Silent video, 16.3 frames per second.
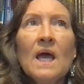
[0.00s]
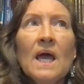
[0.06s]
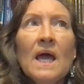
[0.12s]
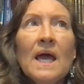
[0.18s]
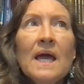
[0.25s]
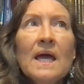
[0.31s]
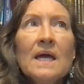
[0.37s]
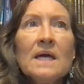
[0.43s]

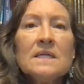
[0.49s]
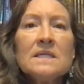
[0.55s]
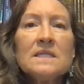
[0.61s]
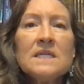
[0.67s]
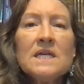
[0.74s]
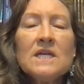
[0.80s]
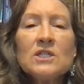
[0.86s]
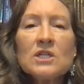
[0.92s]
"And
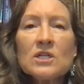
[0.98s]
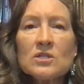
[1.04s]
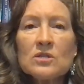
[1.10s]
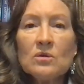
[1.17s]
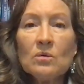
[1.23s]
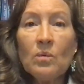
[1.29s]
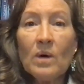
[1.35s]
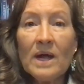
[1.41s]
teach us
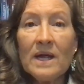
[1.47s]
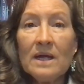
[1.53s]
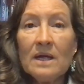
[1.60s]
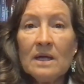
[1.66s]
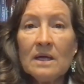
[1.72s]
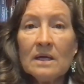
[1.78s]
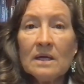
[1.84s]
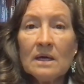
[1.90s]
the
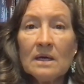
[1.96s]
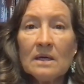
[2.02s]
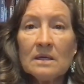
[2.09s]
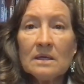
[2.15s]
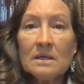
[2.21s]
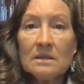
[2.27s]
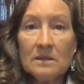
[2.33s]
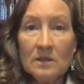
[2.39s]
way,
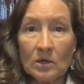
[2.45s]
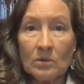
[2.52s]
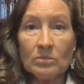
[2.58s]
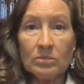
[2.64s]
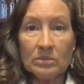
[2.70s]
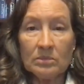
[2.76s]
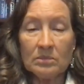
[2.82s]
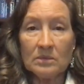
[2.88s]
you know,
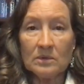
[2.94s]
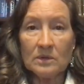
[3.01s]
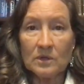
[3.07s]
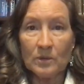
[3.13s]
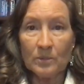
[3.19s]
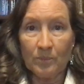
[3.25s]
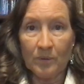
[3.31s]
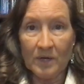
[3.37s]

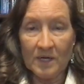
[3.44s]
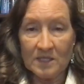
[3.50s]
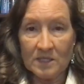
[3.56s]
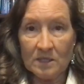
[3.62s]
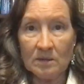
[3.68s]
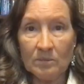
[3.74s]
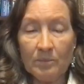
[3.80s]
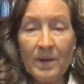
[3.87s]
the
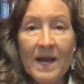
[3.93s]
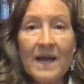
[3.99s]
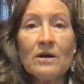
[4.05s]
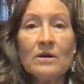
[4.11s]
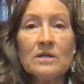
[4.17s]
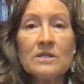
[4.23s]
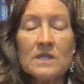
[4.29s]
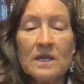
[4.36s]
present
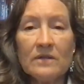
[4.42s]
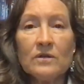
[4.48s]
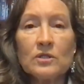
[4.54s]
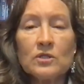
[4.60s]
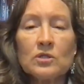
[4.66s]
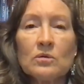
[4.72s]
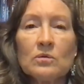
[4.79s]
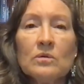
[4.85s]
parents and their
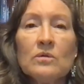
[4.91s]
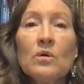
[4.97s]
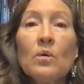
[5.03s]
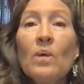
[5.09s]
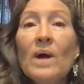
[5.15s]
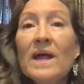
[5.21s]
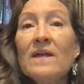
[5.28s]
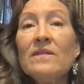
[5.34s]
children, the
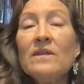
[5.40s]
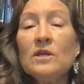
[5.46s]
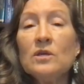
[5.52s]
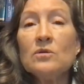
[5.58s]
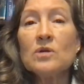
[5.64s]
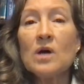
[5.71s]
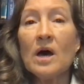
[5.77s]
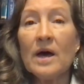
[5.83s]
way that
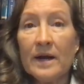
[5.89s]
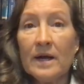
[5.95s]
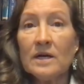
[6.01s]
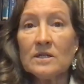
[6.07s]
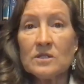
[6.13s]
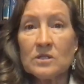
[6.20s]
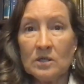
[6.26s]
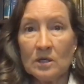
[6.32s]
you taught
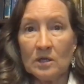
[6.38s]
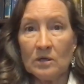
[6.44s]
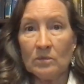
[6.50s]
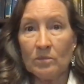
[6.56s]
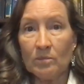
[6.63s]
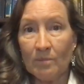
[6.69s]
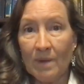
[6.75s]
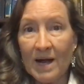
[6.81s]
us, you
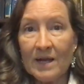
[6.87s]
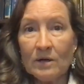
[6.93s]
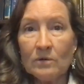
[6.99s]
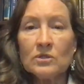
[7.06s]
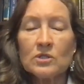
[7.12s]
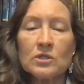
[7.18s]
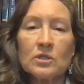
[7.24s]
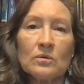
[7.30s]
know, my
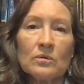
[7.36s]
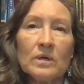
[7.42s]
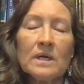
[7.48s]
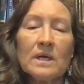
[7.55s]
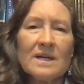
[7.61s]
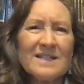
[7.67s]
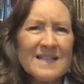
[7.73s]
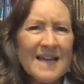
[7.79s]
own children,"
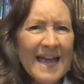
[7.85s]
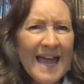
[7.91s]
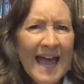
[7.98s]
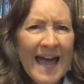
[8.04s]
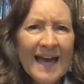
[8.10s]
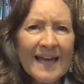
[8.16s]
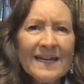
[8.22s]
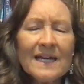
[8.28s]
because I
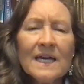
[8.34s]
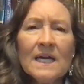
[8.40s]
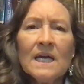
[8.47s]
had